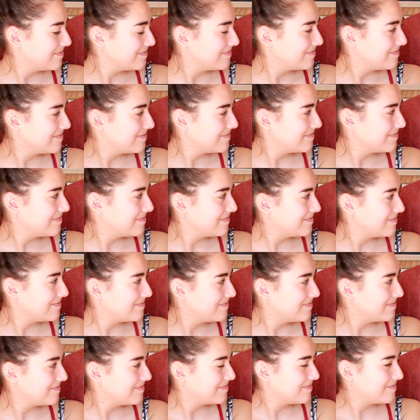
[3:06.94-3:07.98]

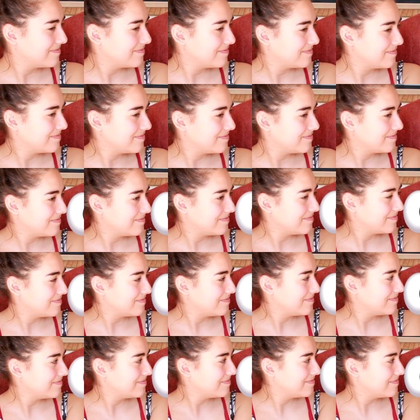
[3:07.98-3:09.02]

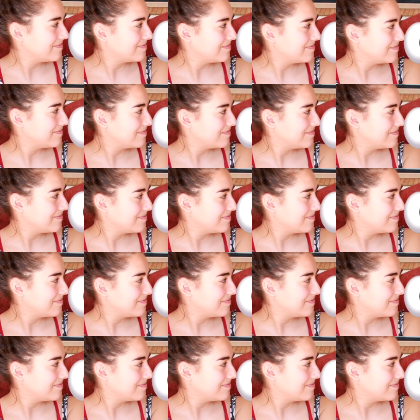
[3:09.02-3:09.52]
[no speech]